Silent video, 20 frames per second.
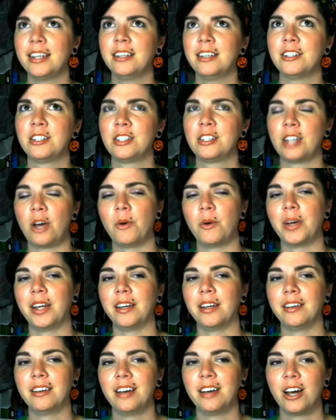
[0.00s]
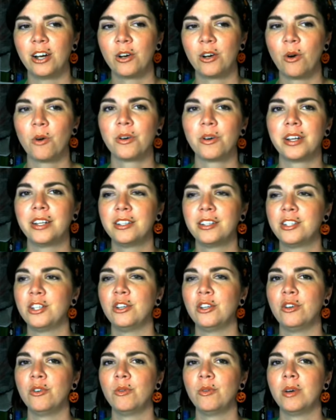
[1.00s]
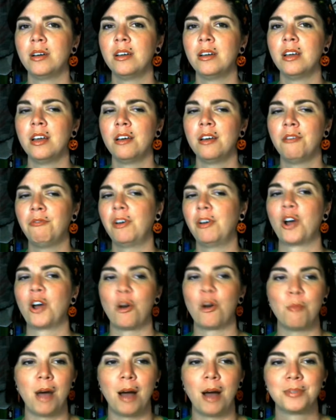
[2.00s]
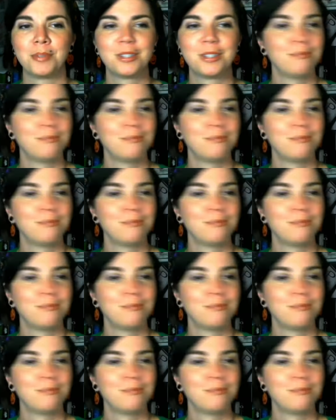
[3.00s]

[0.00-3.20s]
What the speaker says: Sewing, according to Funko Pops.